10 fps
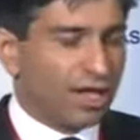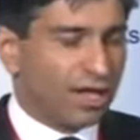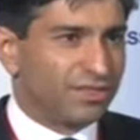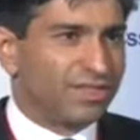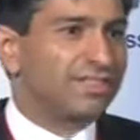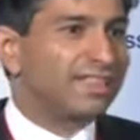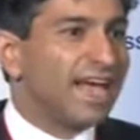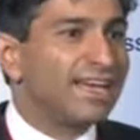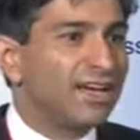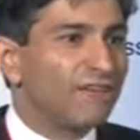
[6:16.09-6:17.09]
the
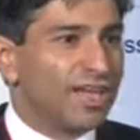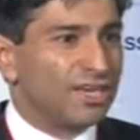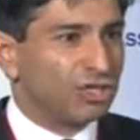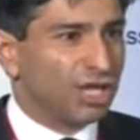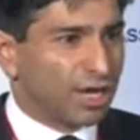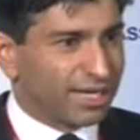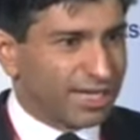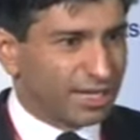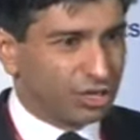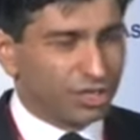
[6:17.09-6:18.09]
designing of energy
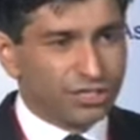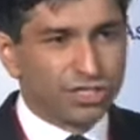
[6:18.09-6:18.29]
architecture,